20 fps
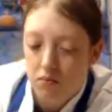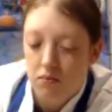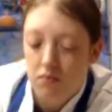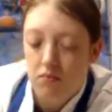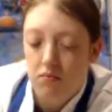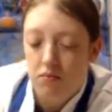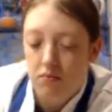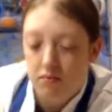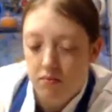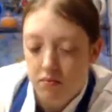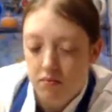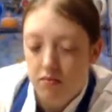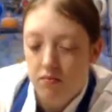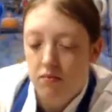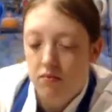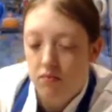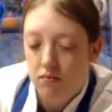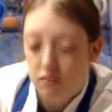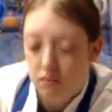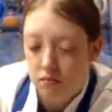Huh.
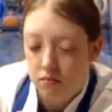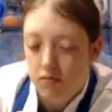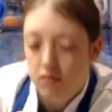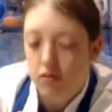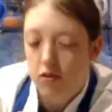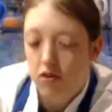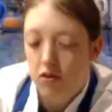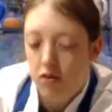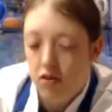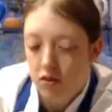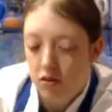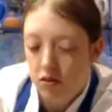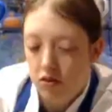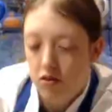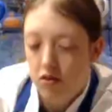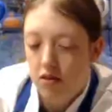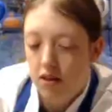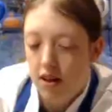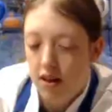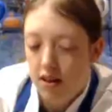You can right.
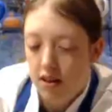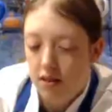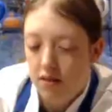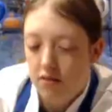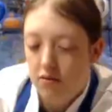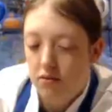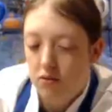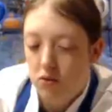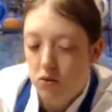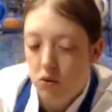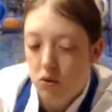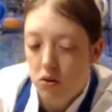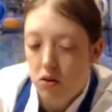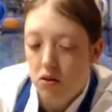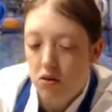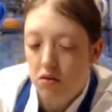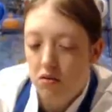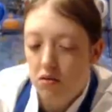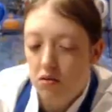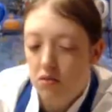do that
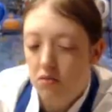or